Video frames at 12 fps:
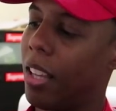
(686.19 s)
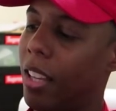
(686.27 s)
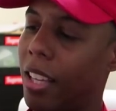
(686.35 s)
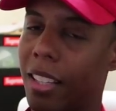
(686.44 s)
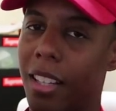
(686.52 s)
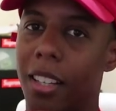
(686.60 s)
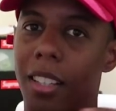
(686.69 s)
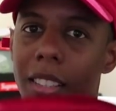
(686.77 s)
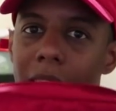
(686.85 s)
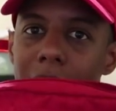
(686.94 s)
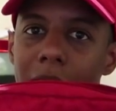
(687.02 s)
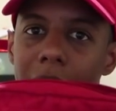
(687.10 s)
like the,
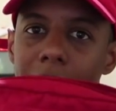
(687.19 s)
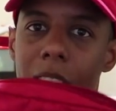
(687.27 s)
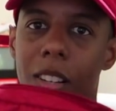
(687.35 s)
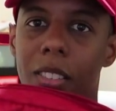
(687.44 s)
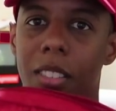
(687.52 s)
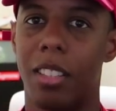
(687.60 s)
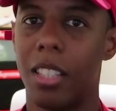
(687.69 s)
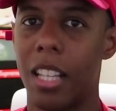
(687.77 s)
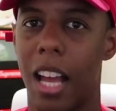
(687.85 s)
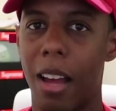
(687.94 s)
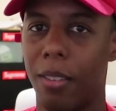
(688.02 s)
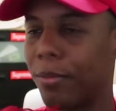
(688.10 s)
you know,
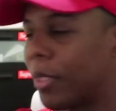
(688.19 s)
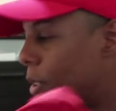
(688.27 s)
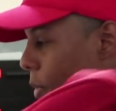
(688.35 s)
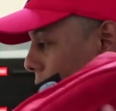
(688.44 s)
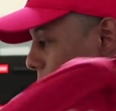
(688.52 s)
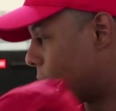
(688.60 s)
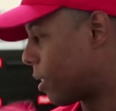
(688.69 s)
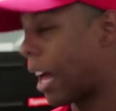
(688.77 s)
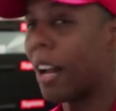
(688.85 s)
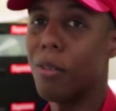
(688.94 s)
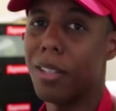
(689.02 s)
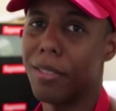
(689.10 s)
how, whatever.
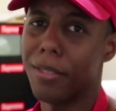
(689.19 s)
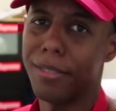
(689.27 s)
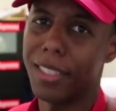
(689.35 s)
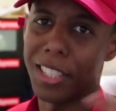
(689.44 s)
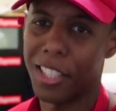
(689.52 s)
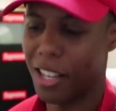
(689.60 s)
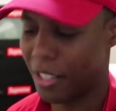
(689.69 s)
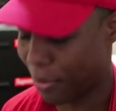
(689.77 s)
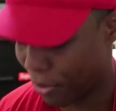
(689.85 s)
I don't want to even discuss